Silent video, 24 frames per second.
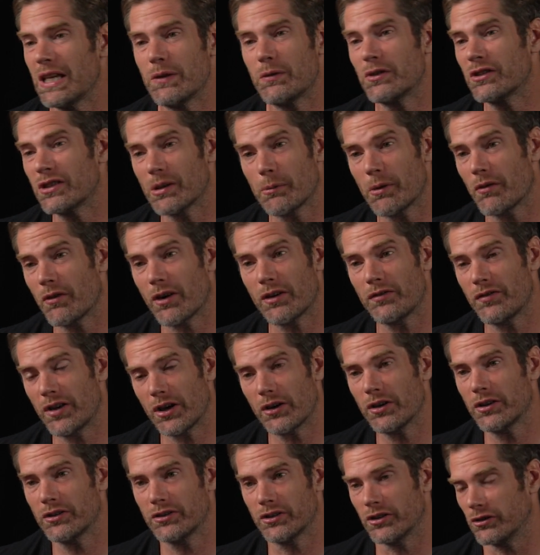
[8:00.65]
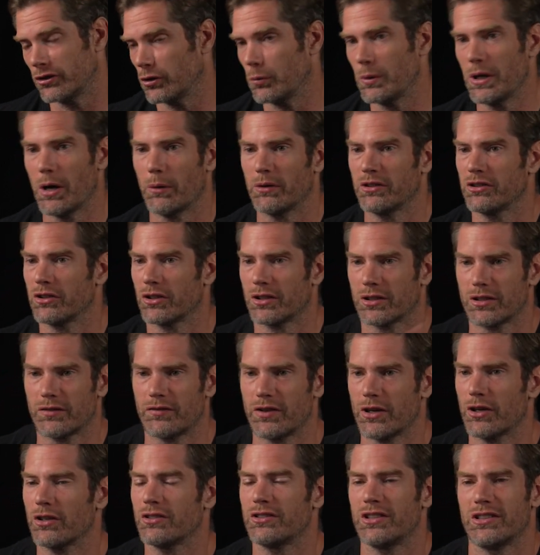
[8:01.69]
even some of our Pharisees, who we always look at the
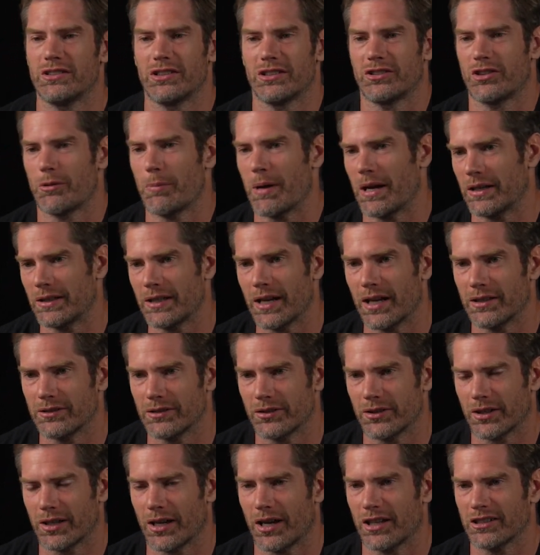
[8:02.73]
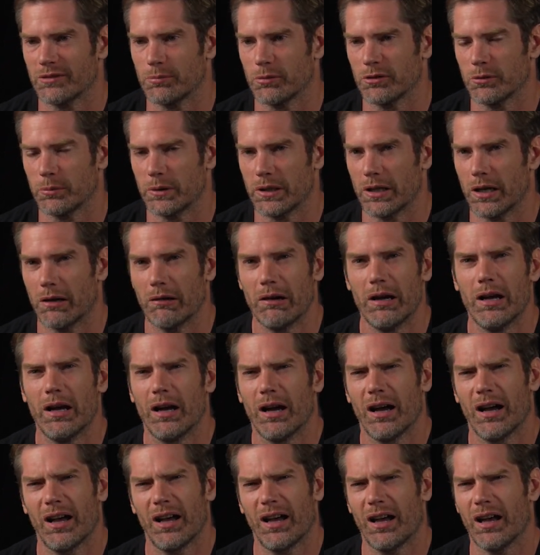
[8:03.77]
Pharisees as the bad guys in the Gospels. And we go,
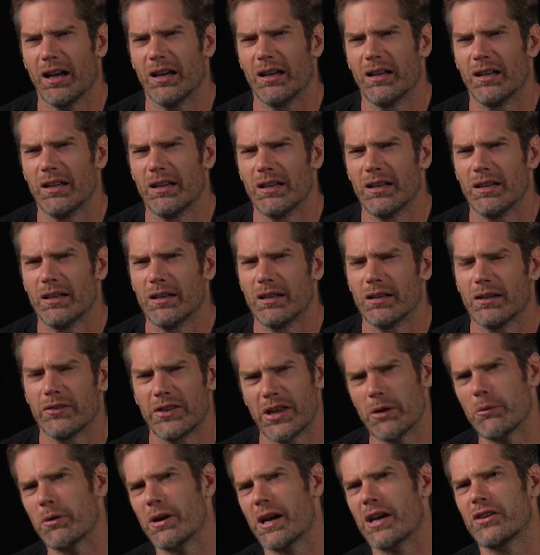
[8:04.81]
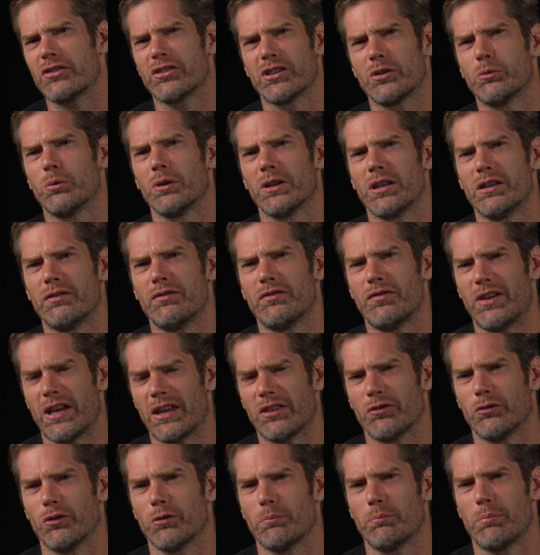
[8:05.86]
huh, they were actually really
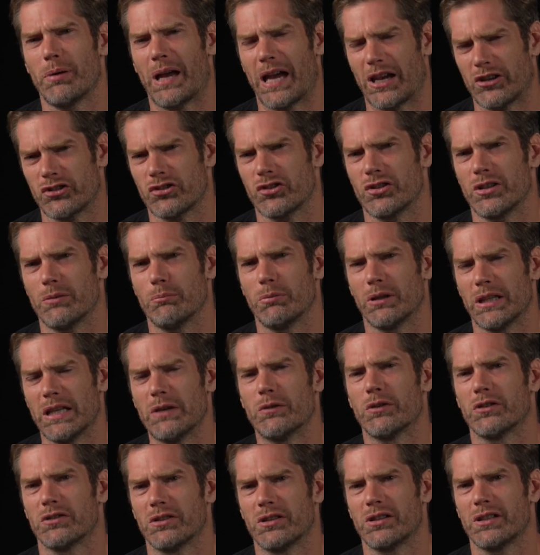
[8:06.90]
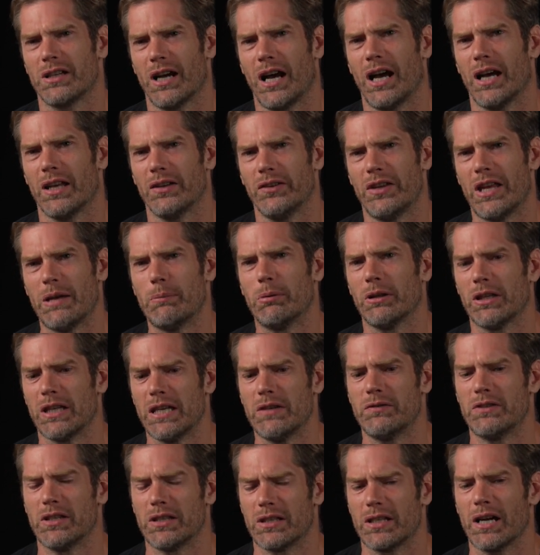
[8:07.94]
faithful, passionate believers in God. They
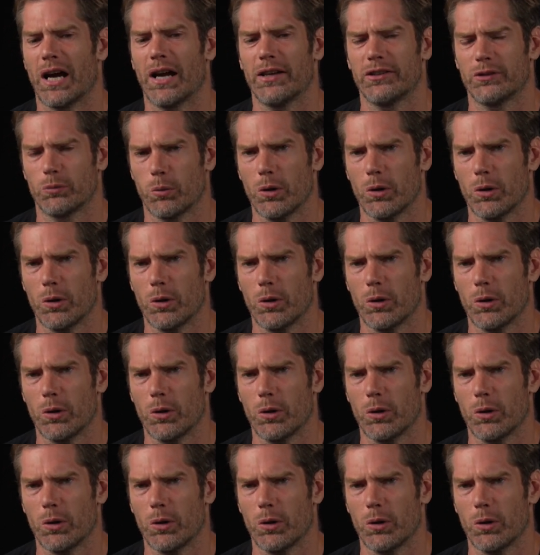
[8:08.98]
believed in God's